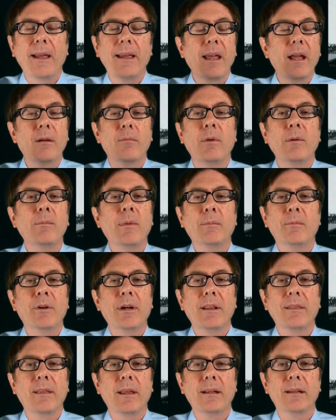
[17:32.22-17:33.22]
I can't remember
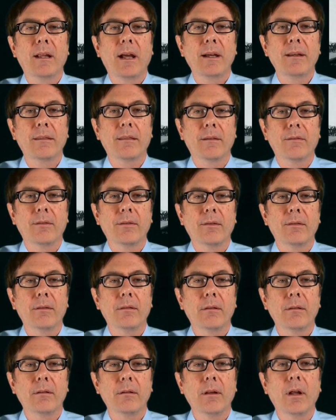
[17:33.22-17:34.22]
anything like
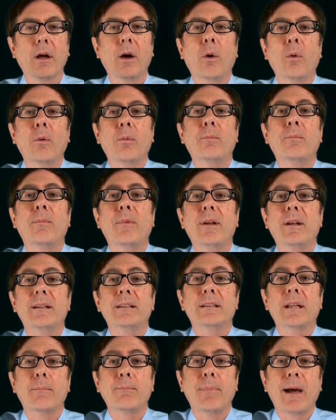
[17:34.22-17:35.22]
this. Oh,
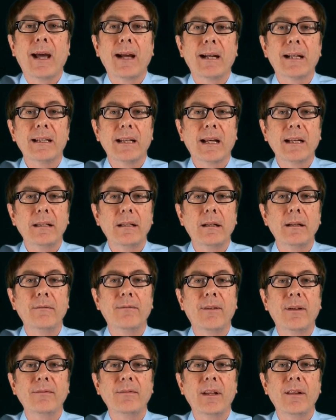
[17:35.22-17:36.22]
except back in
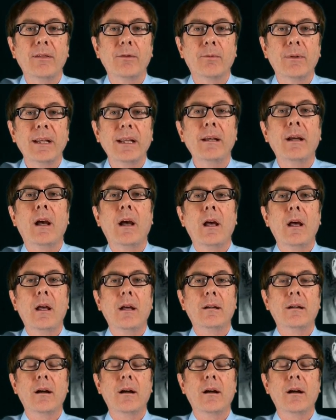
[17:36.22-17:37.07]
nineteen fifty-three,